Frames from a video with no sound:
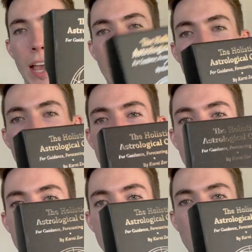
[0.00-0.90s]
And
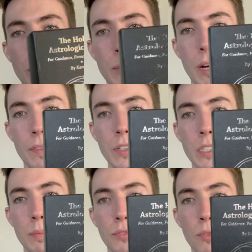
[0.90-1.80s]
I've spoken about
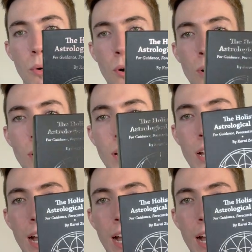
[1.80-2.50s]
these before.